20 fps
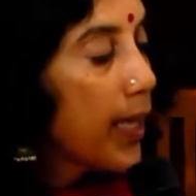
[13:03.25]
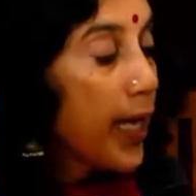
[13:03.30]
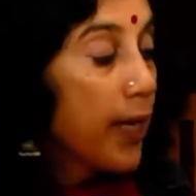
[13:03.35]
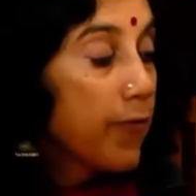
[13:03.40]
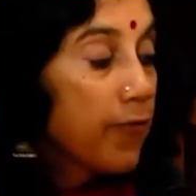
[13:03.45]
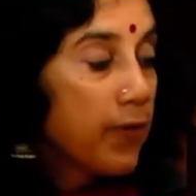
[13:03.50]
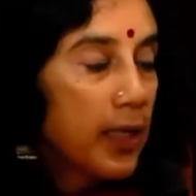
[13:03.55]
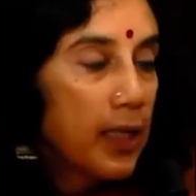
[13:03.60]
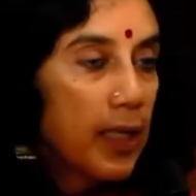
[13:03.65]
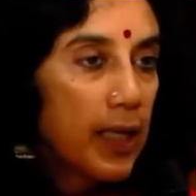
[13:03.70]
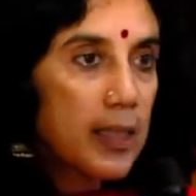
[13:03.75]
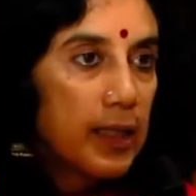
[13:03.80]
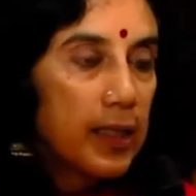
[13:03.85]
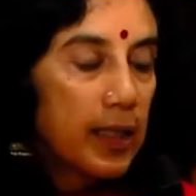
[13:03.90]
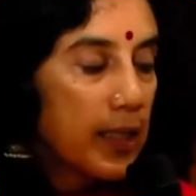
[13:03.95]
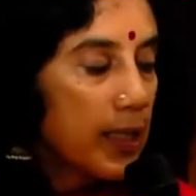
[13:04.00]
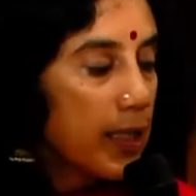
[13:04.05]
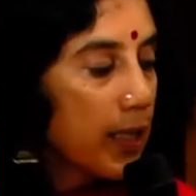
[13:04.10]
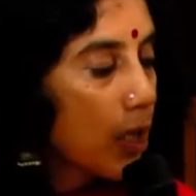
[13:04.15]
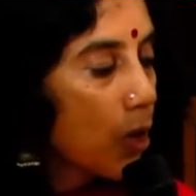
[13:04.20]
Every day they
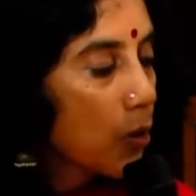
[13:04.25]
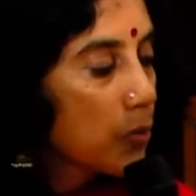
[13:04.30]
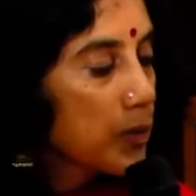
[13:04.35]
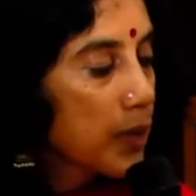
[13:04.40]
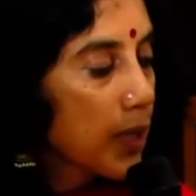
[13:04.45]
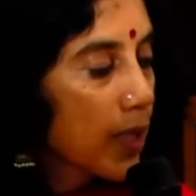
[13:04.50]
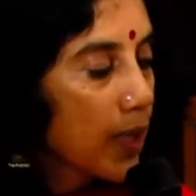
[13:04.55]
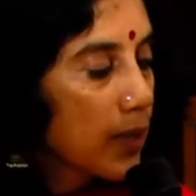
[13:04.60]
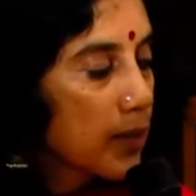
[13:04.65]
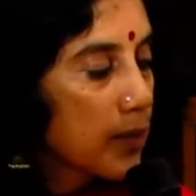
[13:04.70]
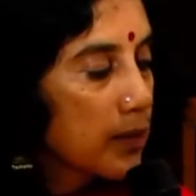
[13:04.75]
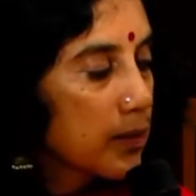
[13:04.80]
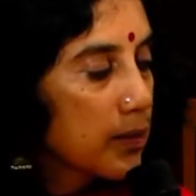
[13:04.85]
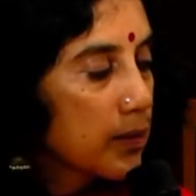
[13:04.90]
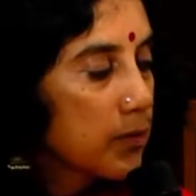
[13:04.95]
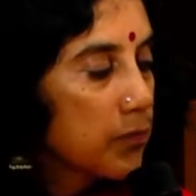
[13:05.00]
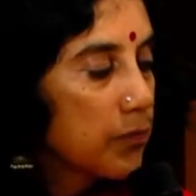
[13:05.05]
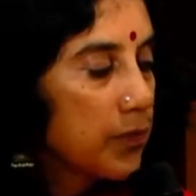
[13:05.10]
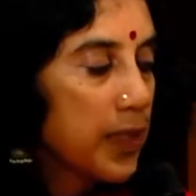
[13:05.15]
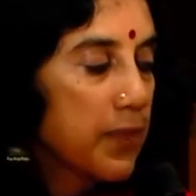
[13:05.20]
eke out
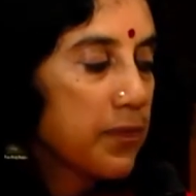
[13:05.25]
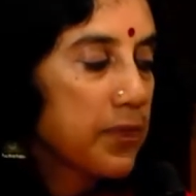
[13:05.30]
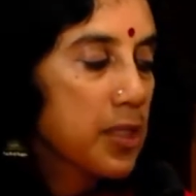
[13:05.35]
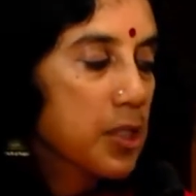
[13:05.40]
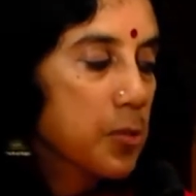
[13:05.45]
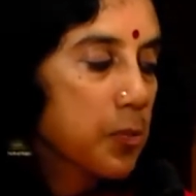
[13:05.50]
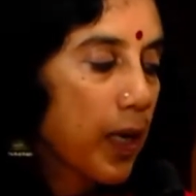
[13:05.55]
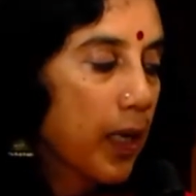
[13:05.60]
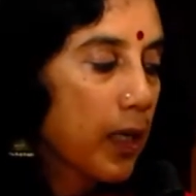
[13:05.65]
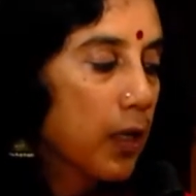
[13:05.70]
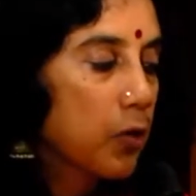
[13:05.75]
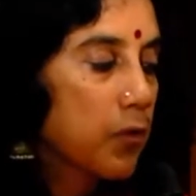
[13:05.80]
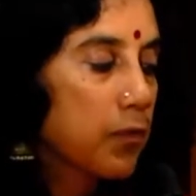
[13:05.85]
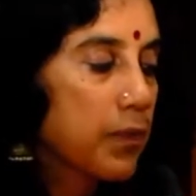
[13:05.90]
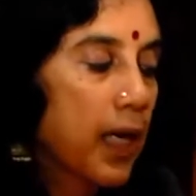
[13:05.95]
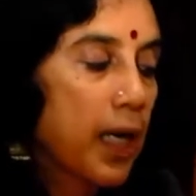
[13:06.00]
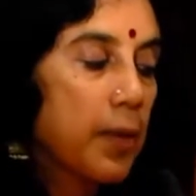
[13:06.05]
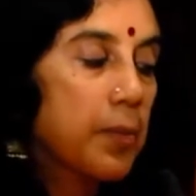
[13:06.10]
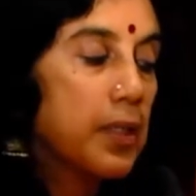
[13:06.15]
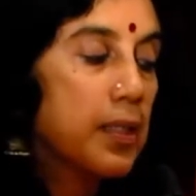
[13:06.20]
color, weave the sparkle of
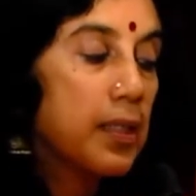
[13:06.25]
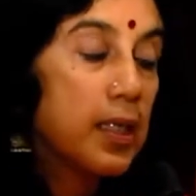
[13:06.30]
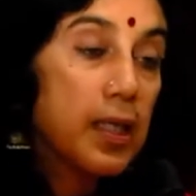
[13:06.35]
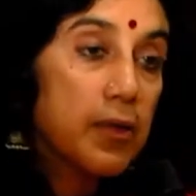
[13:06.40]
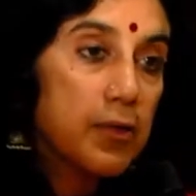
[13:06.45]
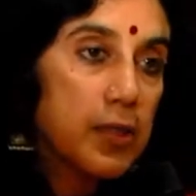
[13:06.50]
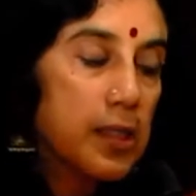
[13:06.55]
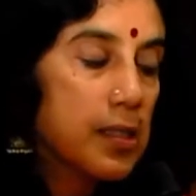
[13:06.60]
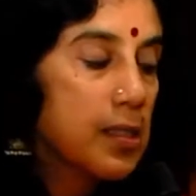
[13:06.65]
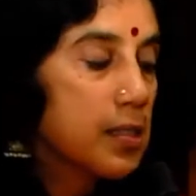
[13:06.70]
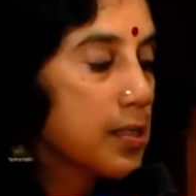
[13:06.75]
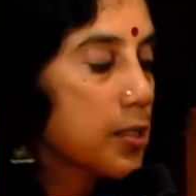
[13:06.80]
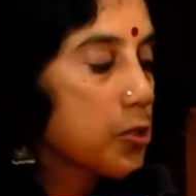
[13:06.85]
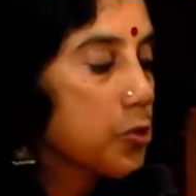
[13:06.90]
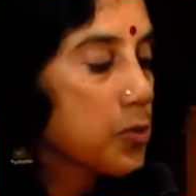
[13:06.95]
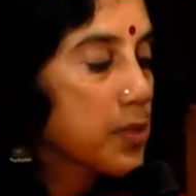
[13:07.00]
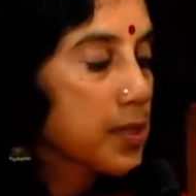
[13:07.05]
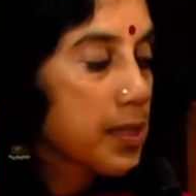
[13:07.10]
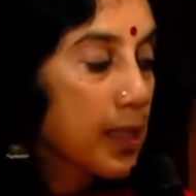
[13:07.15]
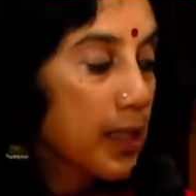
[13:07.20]
diamond needles
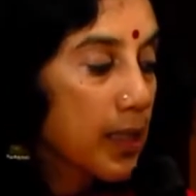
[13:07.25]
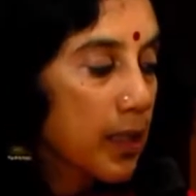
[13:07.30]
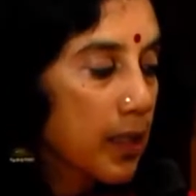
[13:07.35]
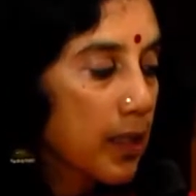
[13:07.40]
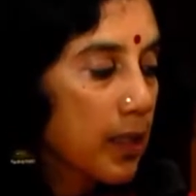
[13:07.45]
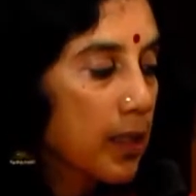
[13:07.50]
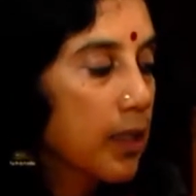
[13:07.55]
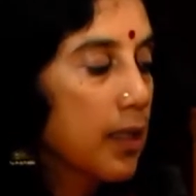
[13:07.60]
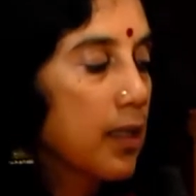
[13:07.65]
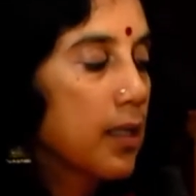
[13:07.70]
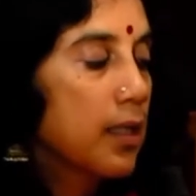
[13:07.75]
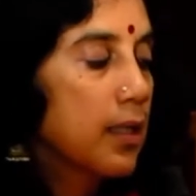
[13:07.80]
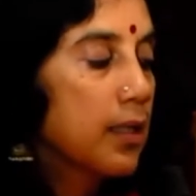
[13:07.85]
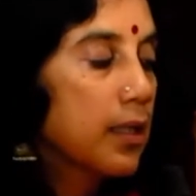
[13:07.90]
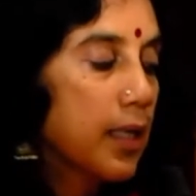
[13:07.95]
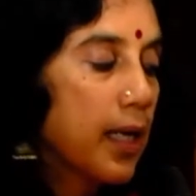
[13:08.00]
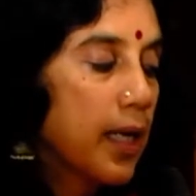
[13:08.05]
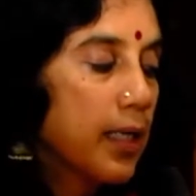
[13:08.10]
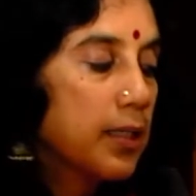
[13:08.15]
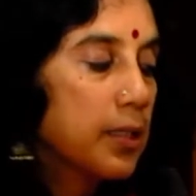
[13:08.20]
into silk,
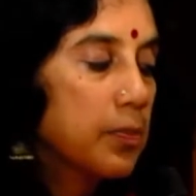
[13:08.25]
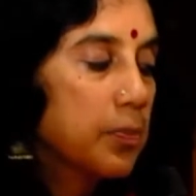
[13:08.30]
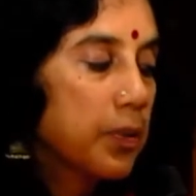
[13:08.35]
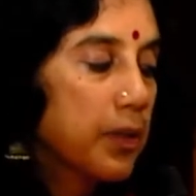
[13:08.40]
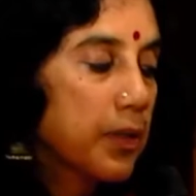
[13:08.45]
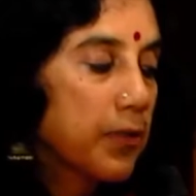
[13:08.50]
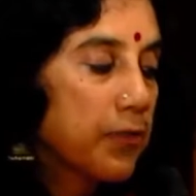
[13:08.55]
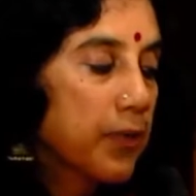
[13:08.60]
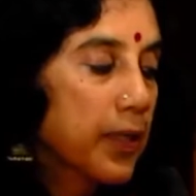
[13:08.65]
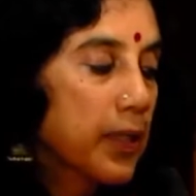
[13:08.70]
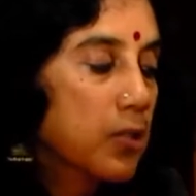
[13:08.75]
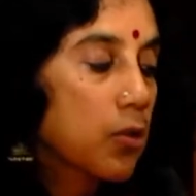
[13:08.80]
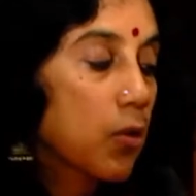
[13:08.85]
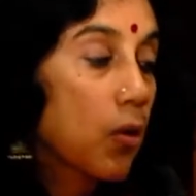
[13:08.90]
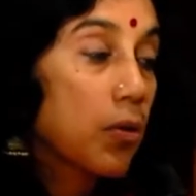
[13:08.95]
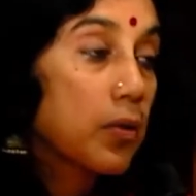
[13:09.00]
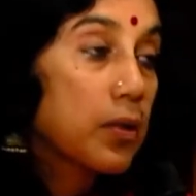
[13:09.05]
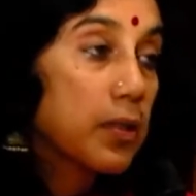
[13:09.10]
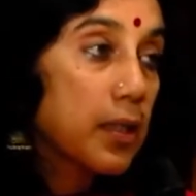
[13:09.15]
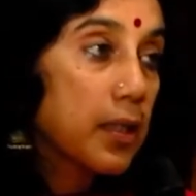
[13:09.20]
create the perfect
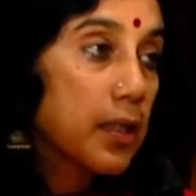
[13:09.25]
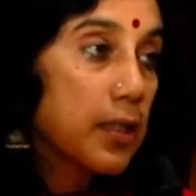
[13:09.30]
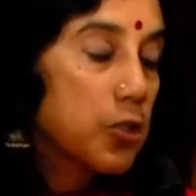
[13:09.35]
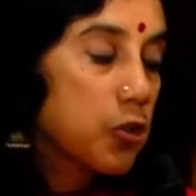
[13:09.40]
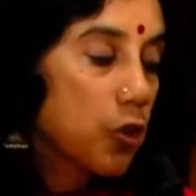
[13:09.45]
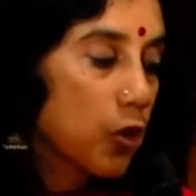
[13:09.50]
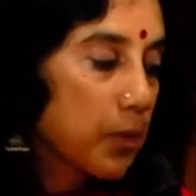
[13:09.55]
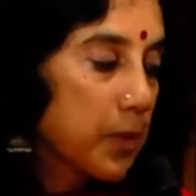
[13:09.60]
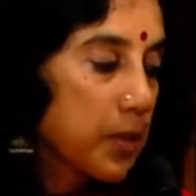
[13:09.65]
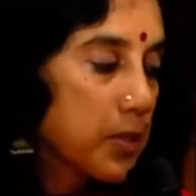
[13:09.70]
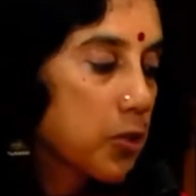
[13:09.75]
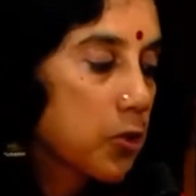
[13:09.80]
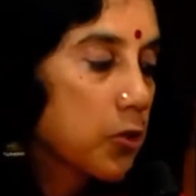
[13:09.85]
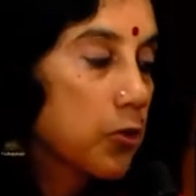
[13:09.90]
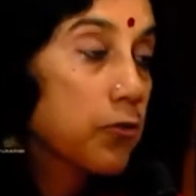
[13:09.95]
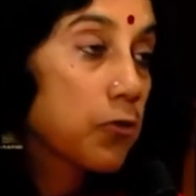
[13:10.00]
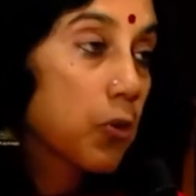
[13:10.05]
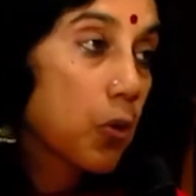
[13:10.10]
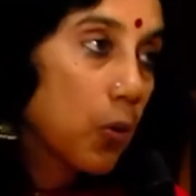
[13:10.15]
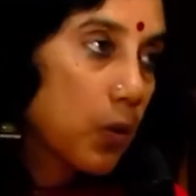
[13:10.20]
ordinary geometry
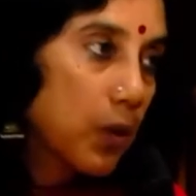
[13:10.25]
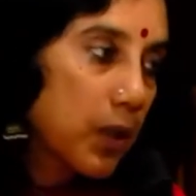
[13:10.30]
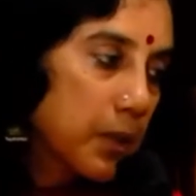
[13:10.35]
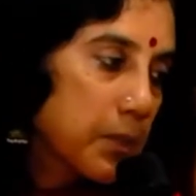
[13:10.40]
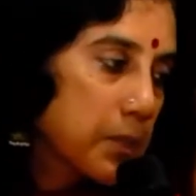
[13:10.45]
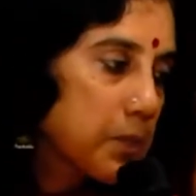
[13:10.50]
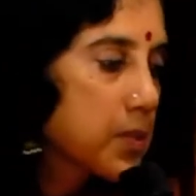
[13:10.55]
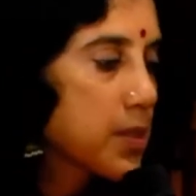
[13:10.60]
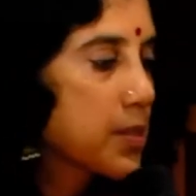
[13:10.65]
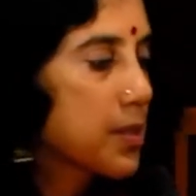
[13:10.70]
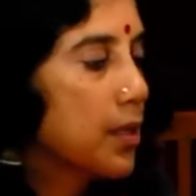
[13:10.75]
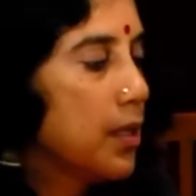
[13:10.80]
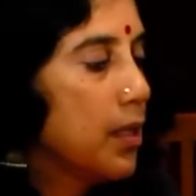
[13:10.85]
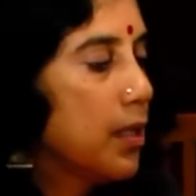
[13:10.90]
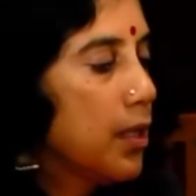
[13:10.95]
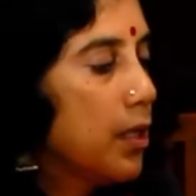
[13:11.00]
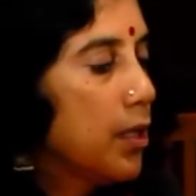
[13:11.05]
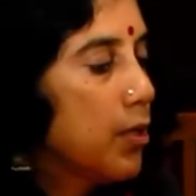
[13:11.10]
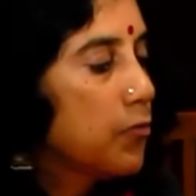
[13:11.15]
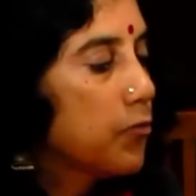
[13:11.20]
of columns,
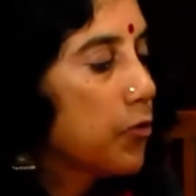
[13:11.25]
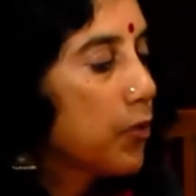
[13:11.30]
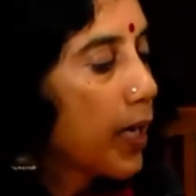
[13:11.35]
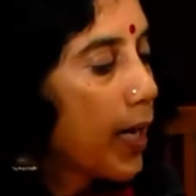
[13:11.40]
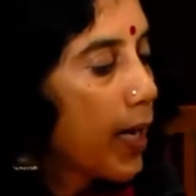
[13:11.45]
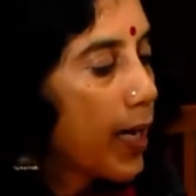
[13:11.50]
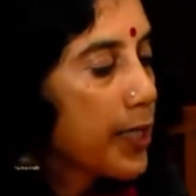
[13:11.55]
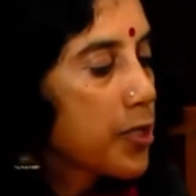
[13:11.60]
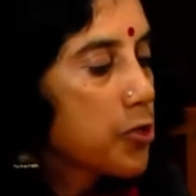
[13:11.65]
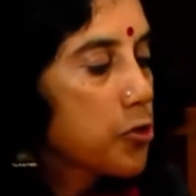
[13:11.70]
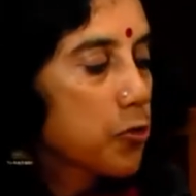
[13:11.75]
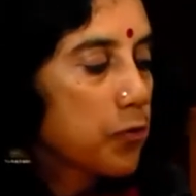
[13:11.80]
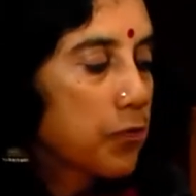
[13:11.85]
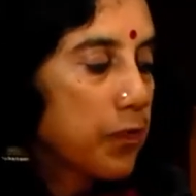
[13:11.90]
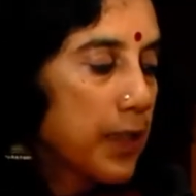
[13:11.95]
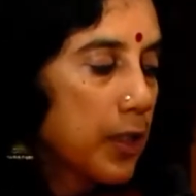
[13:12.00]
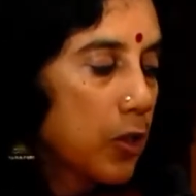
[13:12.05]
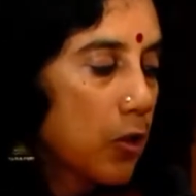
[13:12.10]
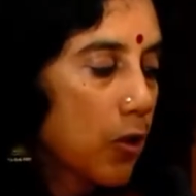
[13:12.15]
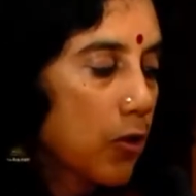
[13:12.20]
for ants to
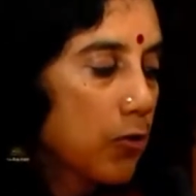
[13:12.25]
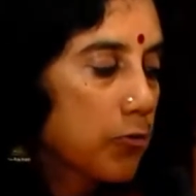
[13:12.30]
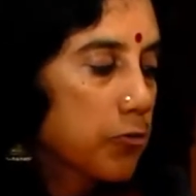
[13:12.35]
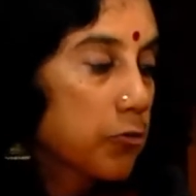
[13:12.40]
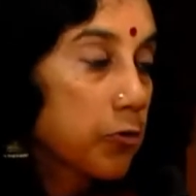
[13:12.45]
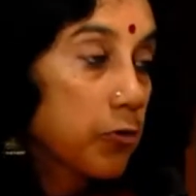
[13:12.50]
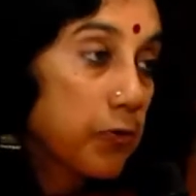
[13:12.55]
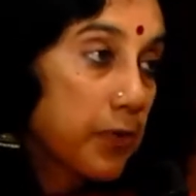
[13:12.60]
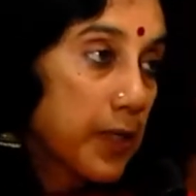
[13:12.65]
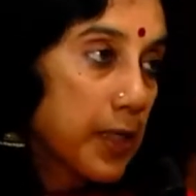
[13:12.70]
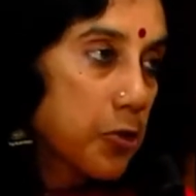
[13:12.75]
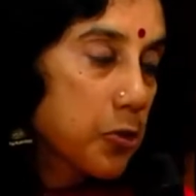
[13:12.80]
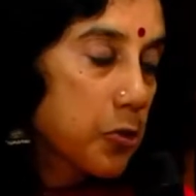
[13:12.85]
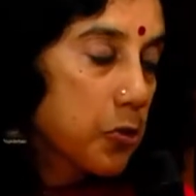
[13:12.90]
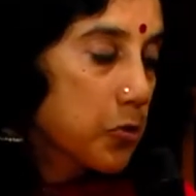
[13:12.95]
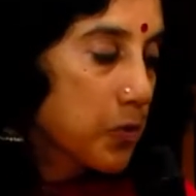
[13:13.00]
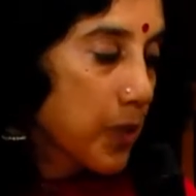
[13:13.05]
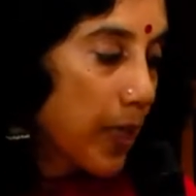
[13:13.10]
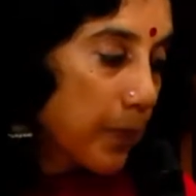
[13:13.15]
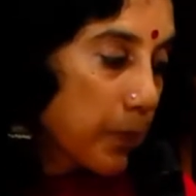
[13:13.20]
feed off, for feet
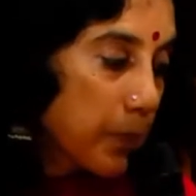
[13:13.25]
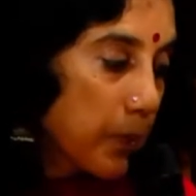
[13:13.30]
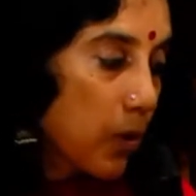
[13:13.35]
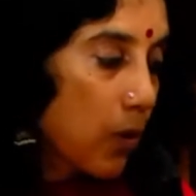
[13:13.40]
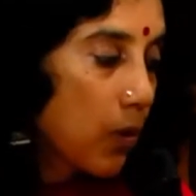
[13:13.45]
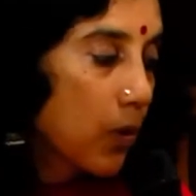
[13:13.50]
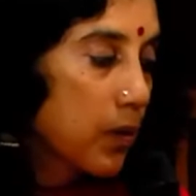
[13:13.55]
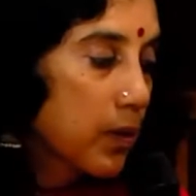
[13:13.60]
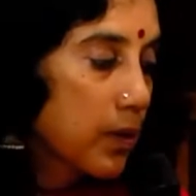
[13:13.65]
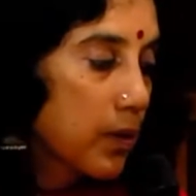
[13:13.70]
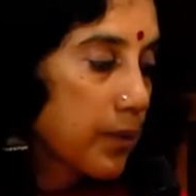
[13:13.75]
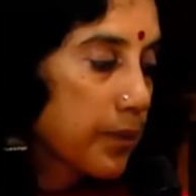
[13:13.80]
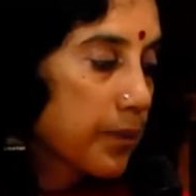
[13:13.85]
to trample on.